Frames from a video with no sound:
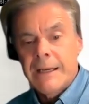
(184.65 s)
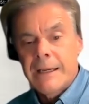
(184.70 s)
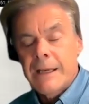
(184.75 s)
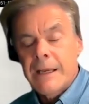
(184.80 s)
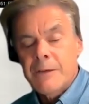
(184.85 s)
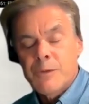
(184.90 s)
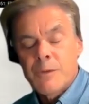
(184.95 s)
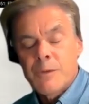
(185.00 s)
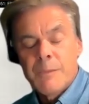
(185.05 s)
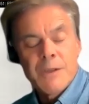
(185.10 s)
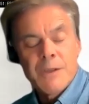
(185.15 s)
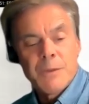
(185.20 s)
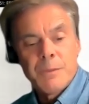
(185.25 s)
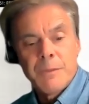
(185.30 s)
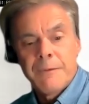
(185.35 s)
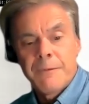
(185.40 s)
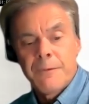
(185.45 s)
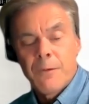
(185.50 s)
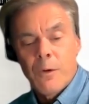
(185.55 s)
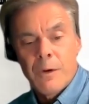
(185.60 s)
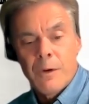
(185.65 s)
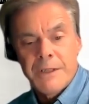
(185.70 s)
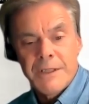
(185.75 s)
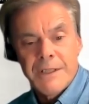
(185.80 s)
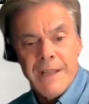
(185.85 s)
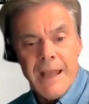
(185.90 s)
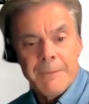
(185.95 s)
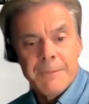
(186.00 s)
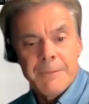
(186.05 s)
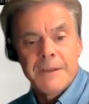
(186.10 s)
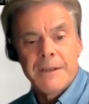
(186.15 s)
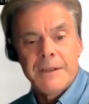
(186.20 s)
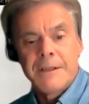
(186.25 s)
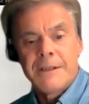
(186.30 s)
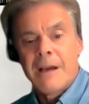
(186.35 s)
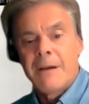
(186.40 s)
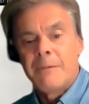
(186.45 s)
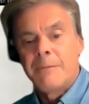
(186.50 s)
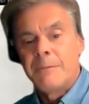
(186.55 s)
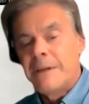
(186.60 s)
as we mentioned before, at depths at
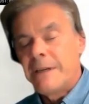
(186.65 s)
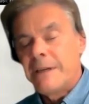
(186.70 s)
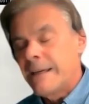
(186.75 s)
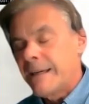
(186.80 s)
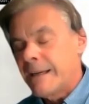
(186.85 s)
Adambi,